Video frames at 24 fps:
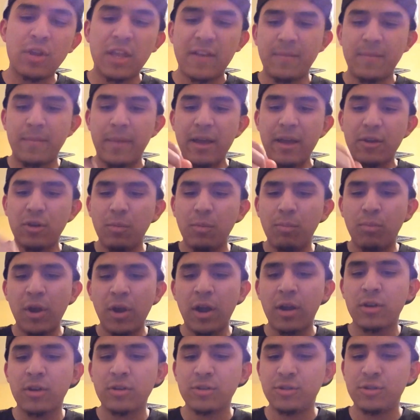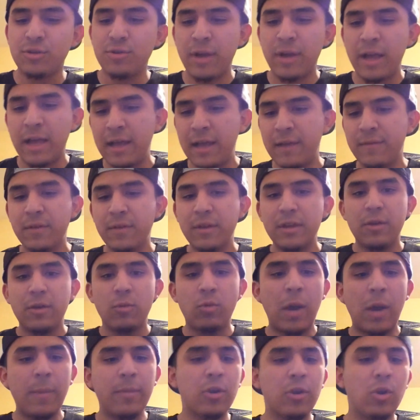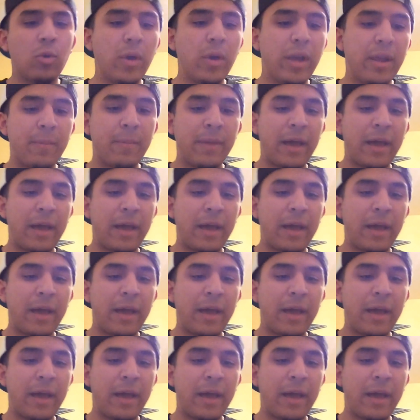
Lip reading: You have Michael Brockers. You have Robert Quinn.